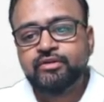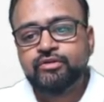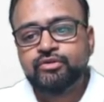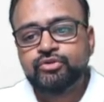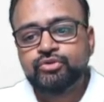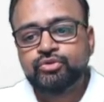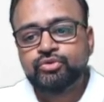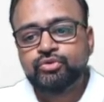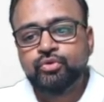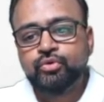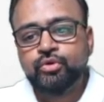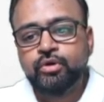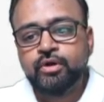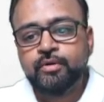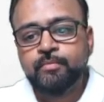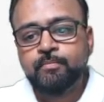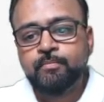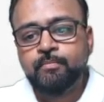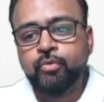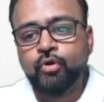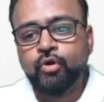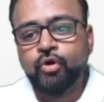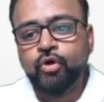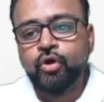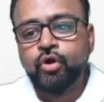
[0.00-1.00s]
So a
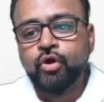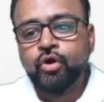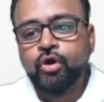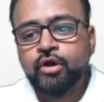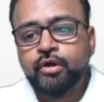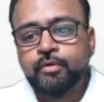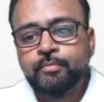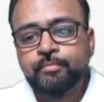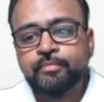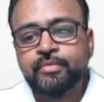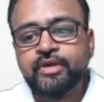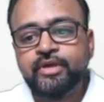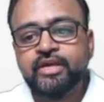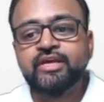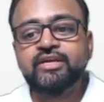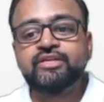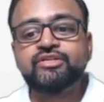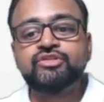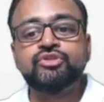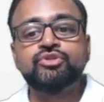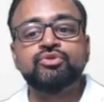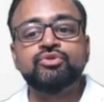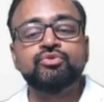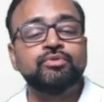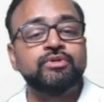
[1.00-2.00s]
broad
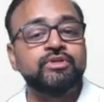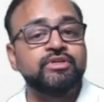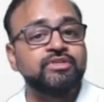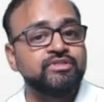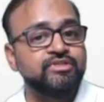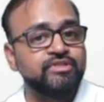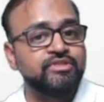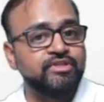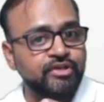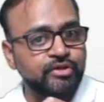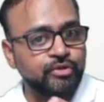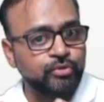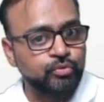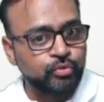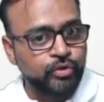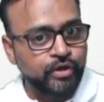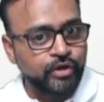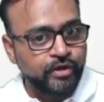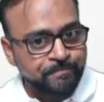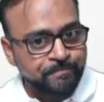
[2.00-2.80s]
base towards the dura